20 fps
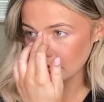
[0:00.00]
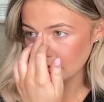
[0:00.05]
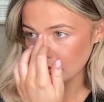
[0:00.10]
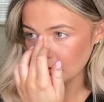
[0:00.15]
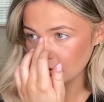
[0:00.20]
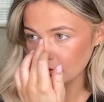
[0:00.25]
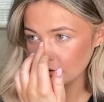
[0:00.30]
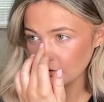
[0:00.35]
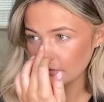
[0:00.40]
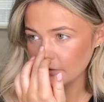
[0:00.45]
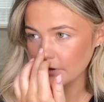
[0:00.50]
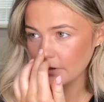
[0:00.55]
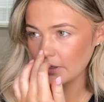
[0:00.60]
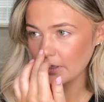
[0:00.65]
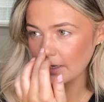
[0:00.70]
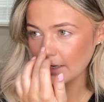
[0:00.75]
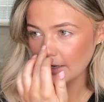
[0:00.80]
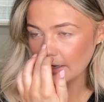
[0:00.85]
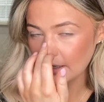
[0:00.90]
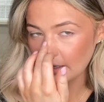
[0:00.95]
just very
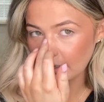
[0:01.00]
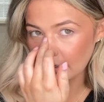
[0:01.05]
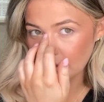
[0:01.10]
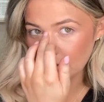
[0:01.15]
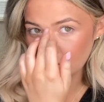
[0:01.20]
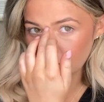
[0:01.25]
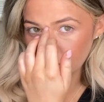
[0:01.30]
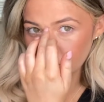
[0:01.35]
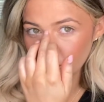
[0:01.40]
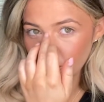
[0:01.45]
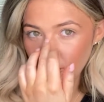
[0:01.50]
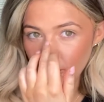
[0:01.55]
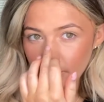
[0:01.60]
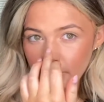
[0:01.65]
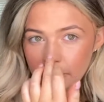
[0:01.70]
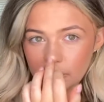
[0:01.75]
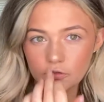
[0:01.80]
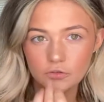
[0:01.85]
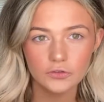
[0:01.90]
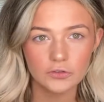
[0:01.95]
lightly,
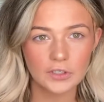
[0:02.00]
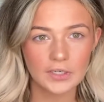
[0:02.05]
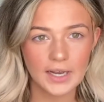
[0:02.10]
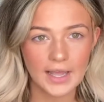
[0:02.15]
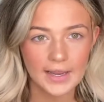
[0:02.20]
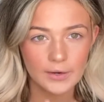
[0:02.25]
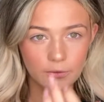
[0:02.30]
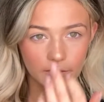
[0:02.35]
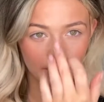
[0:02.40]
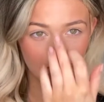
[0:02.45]
almost draw a line with my